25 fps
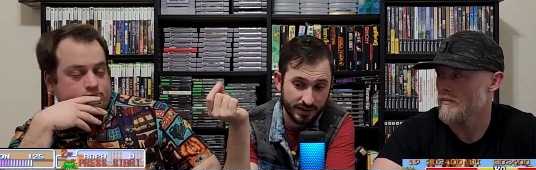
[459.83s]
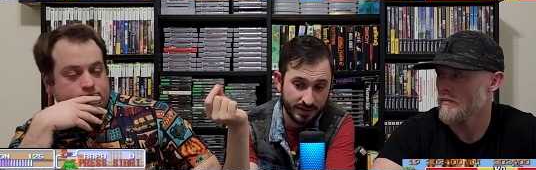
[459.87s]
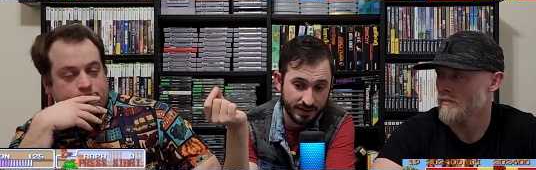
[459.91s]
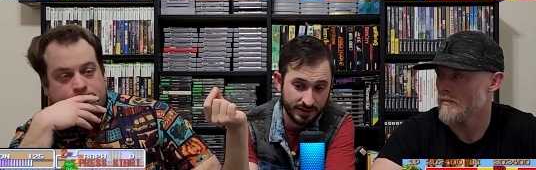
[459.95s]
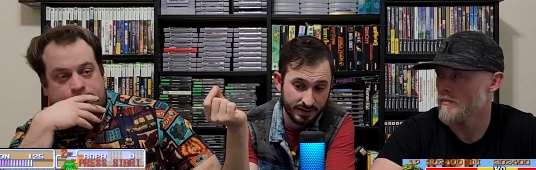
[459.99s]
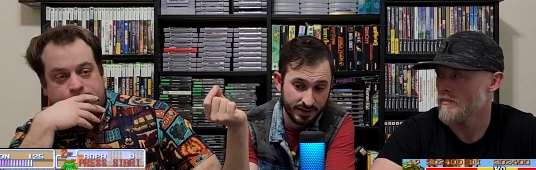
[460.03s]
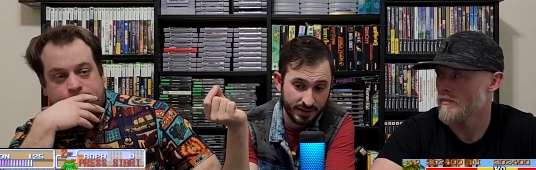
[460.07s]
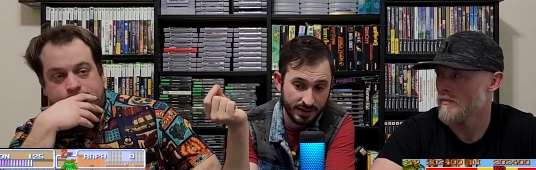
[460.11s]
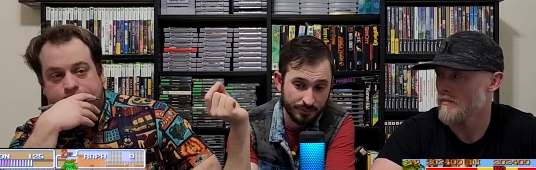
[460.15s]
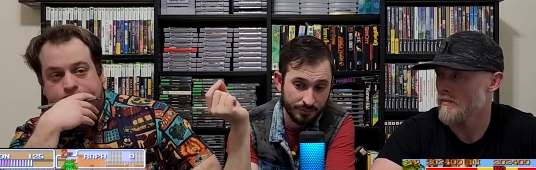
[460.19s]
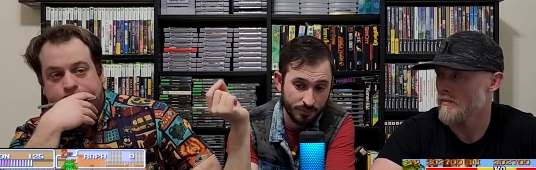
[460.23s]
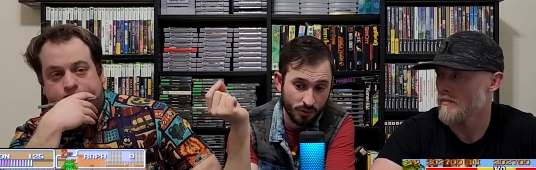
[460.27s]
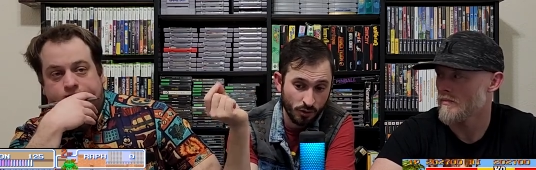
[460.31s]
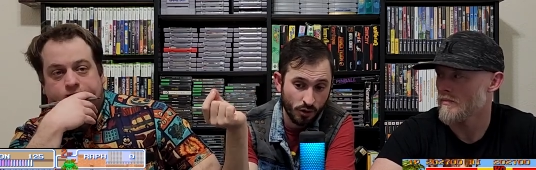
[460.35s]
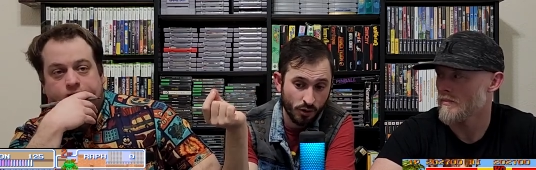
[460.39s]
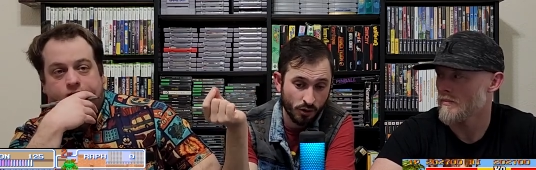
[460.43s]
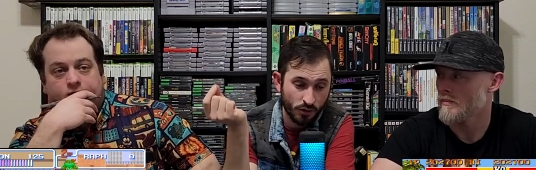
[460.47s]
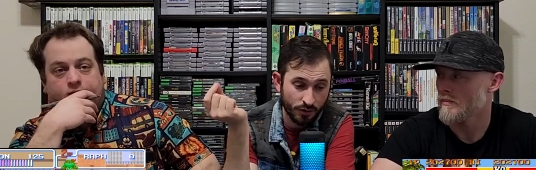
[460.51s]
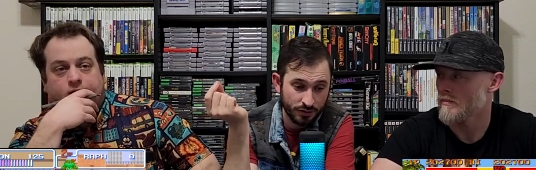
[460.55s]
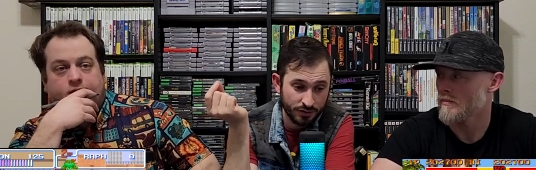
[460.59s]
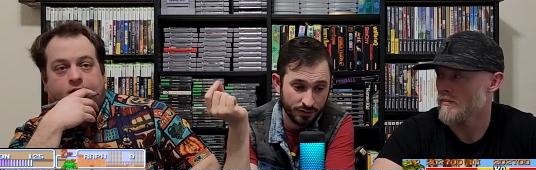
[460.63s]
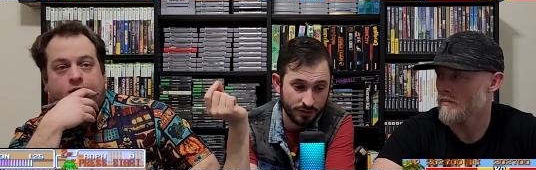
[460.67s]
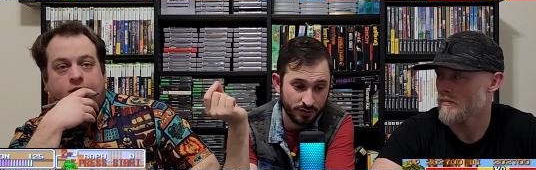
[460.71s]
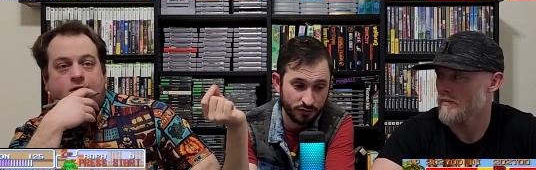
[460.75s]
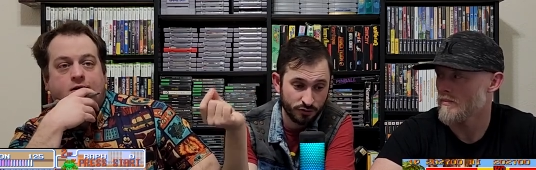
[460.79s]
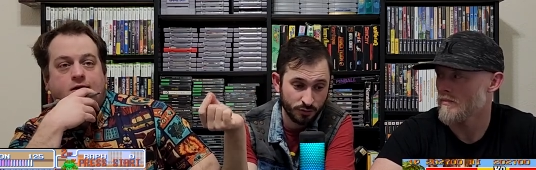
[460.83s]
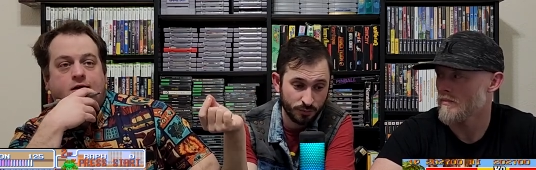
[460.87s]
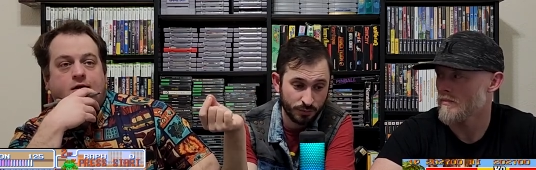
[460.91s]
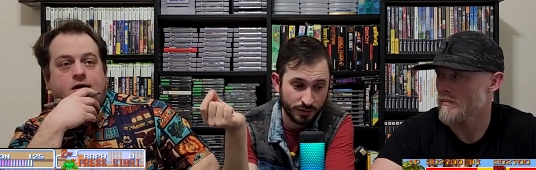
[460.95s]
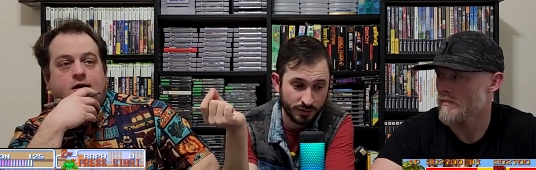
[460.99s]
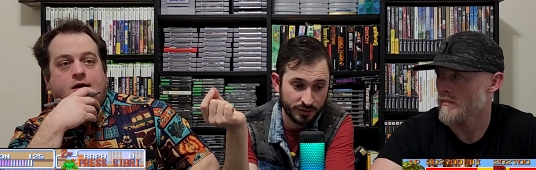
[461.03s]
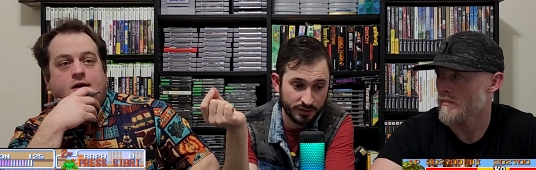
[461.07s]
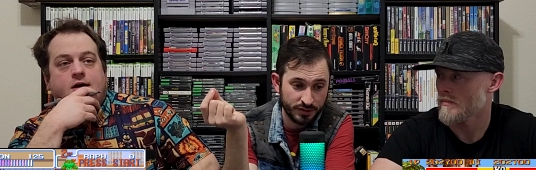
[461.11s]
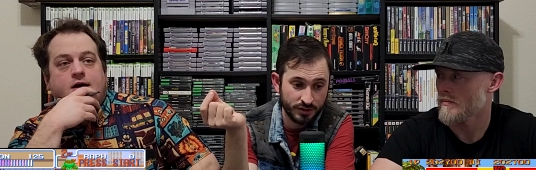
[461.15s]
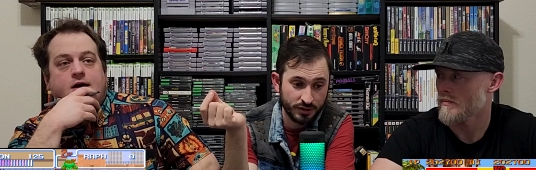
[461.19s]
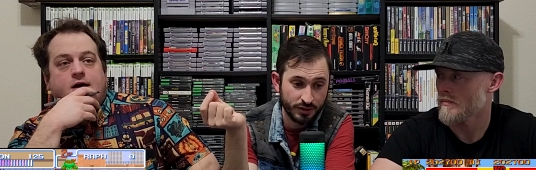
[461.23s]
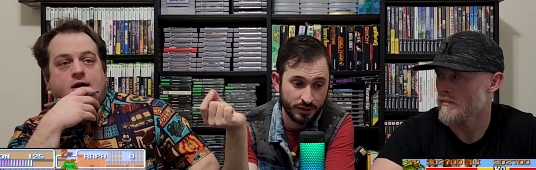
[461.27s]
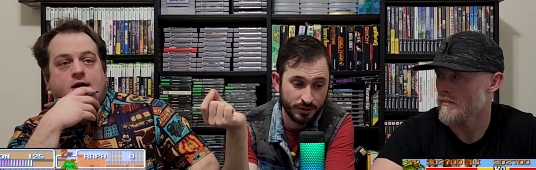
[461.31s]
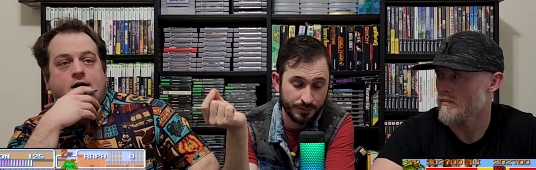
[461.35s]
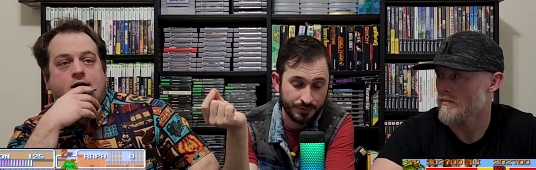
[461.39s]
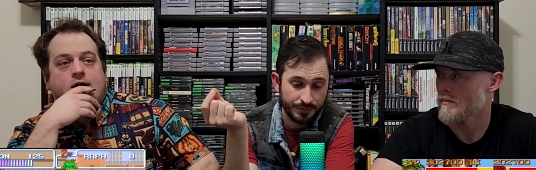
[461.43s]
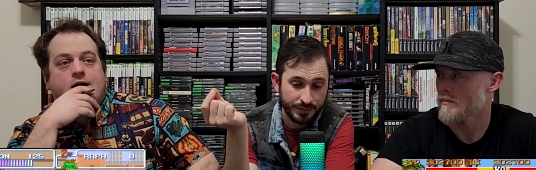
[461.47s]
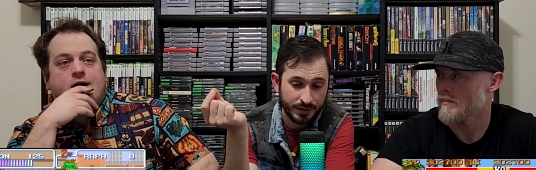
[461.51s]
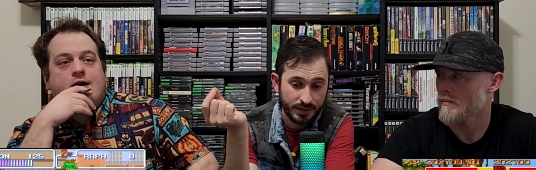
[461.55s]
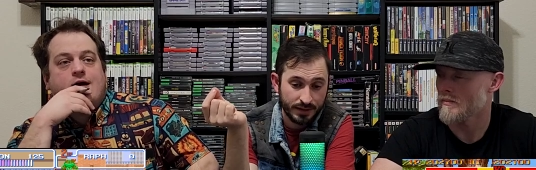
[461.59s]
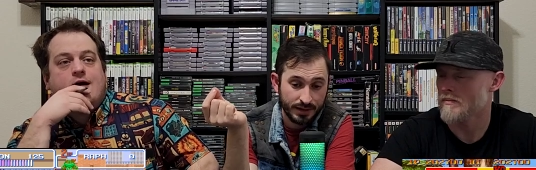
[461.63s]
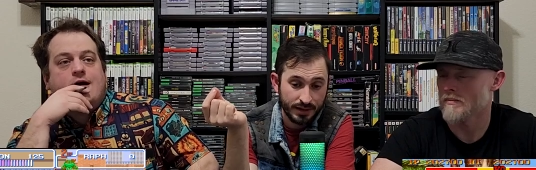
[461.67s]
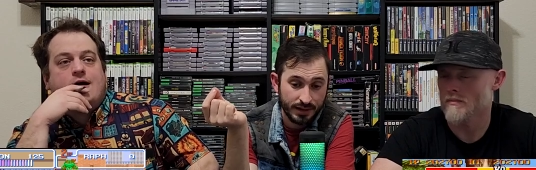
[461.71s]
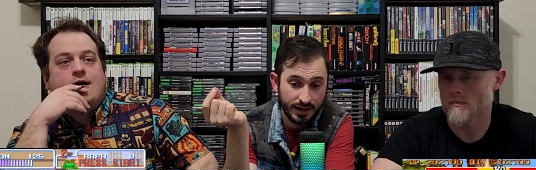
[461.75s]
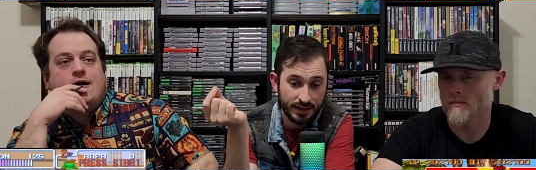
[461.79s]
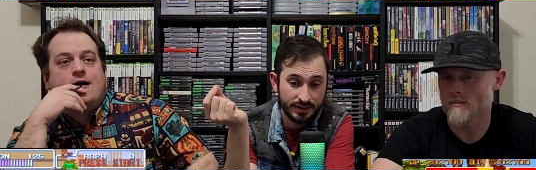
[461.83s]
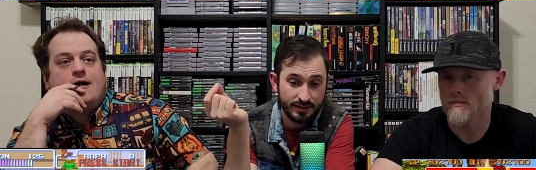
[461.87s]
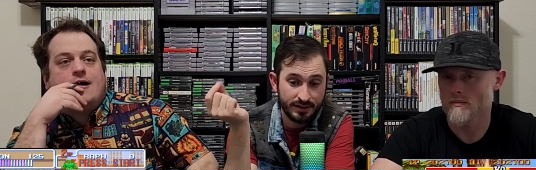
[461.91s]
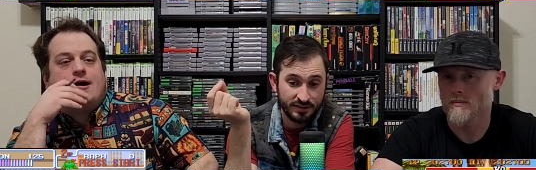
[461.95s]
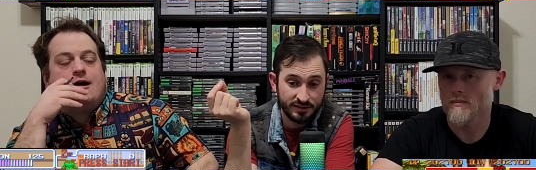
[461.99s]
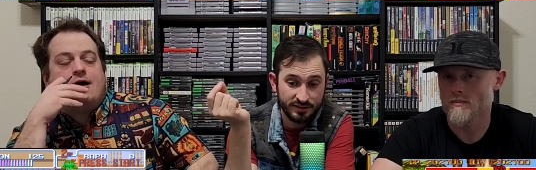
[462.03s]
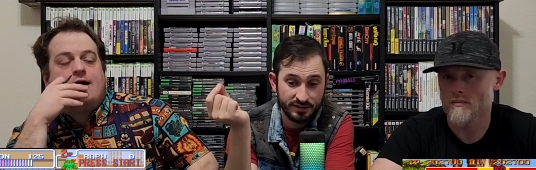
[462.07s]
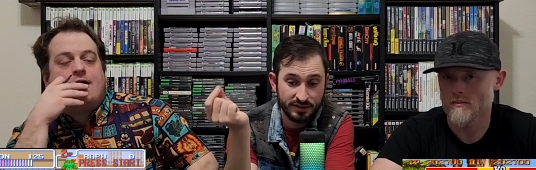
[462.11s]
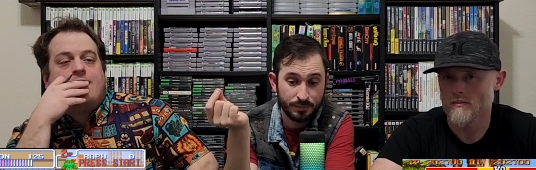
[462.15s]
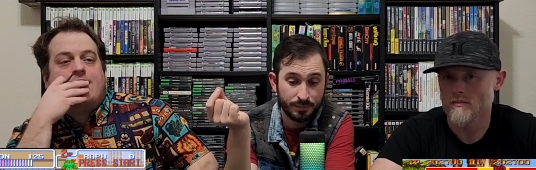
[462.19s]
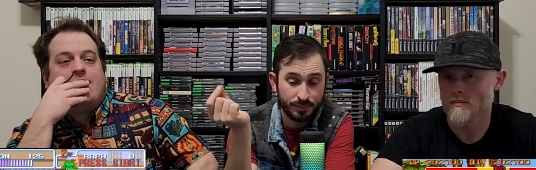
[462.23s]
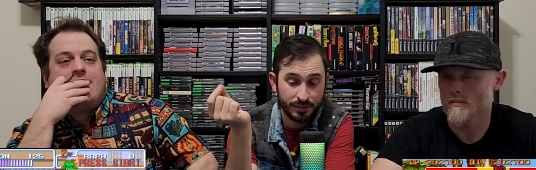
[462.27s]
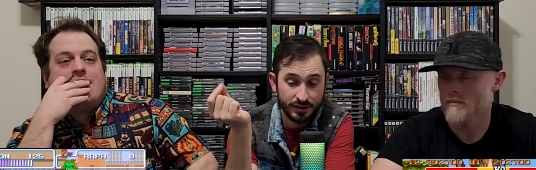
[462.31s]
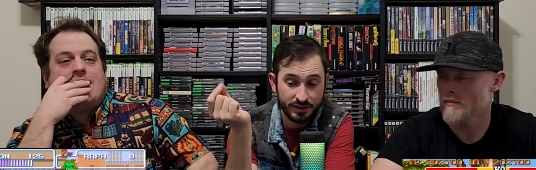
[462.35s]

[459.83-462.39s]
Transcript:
Speaker 1: fighting game on the Super Nintendo, mm-hmm. and this is the